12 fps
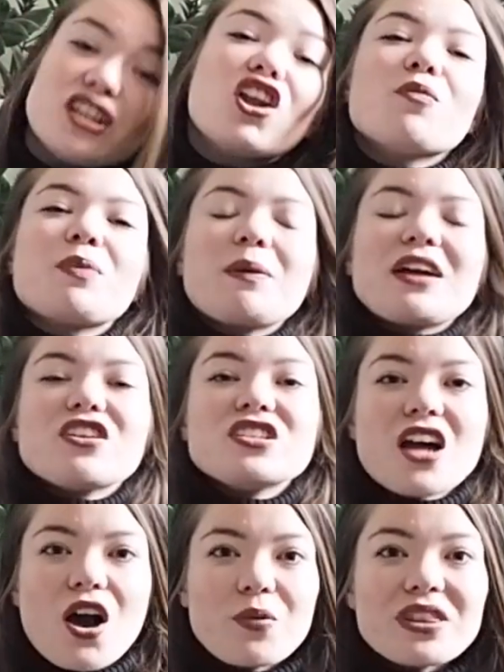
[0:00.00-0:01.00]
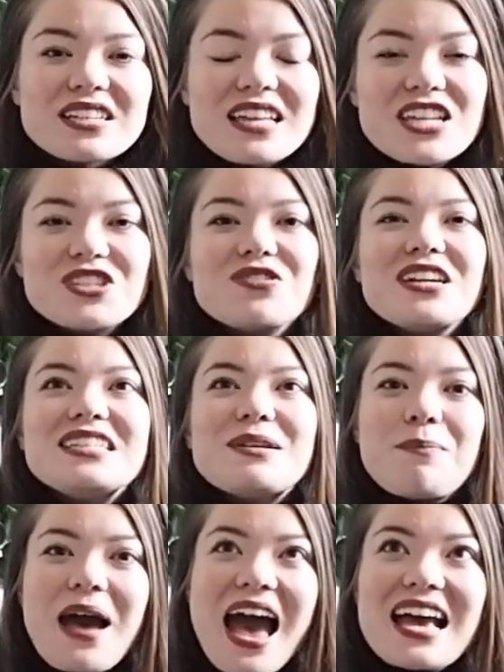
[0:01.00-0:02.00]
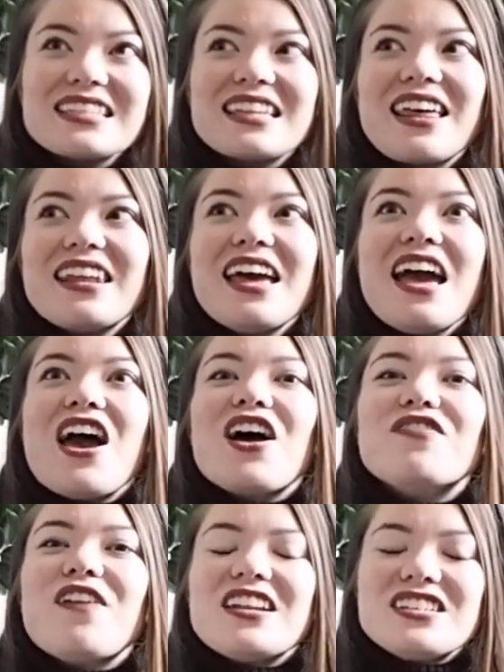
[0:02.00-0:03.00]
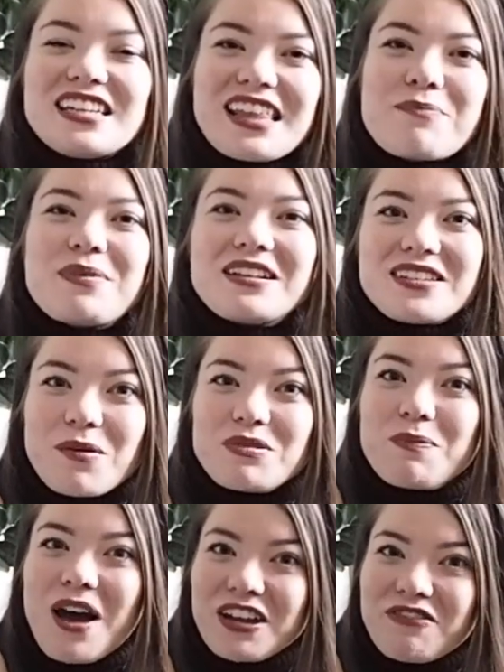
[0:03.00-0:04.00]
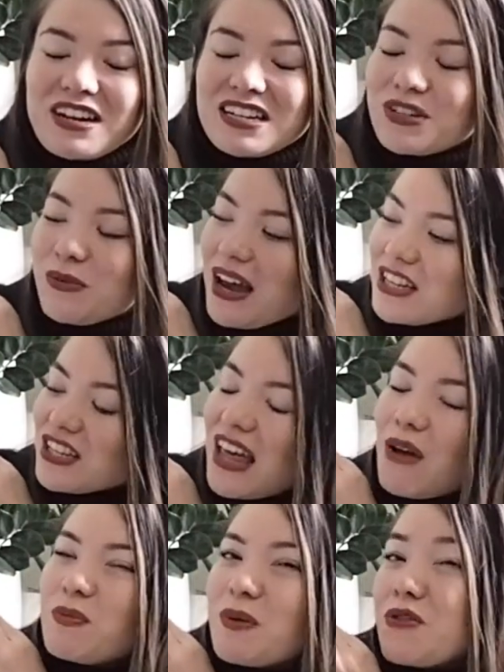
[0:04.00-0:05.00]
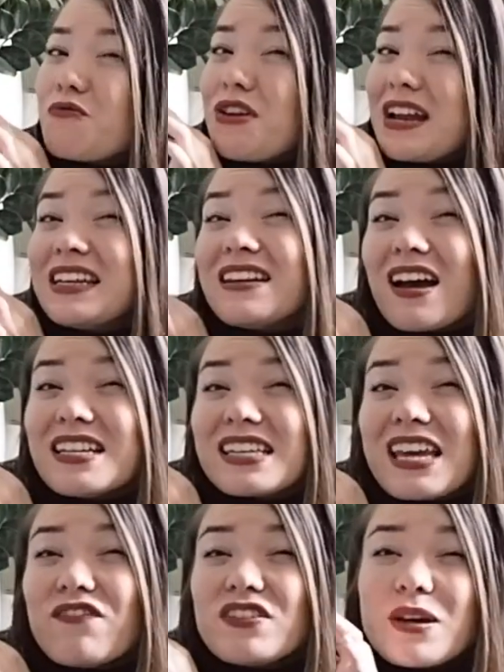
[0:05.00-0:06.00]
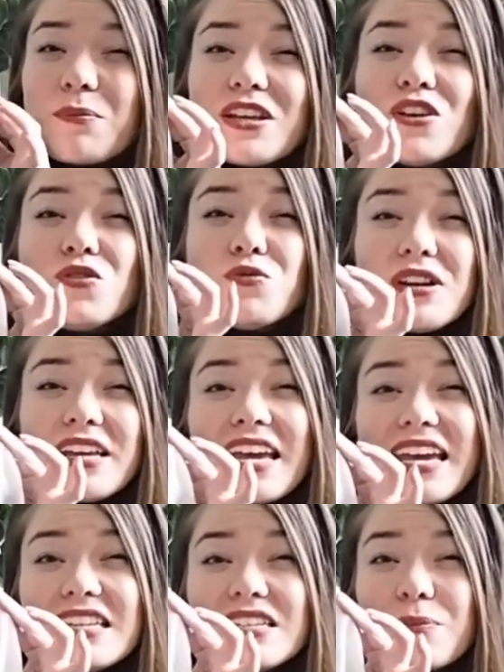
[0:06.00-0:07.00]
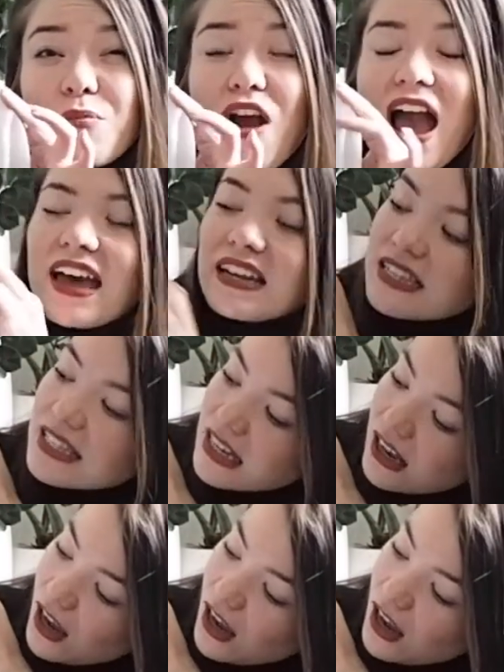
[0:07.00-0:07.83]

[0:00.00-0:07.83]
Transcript: a lot of people I know start with accessories and bags and then eventually they build up to buying ready to wear. So that would be a really nice gift for somebody who's really into brands